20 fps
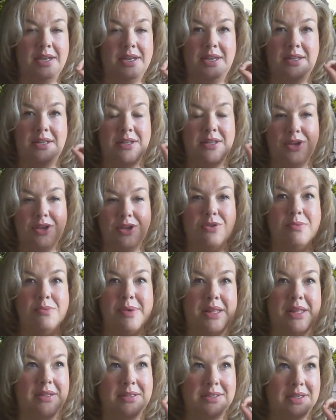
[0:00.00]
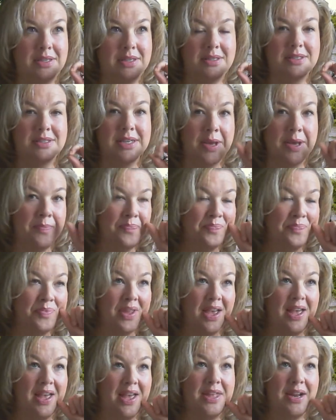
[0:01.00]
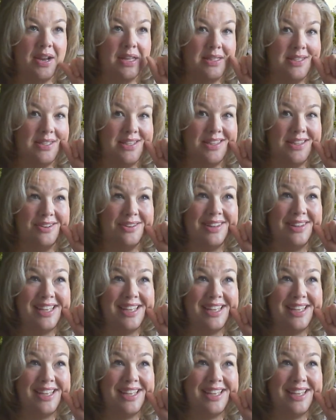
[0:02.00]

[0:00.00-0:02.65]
I need the cucamelon seeds. And then I'd see their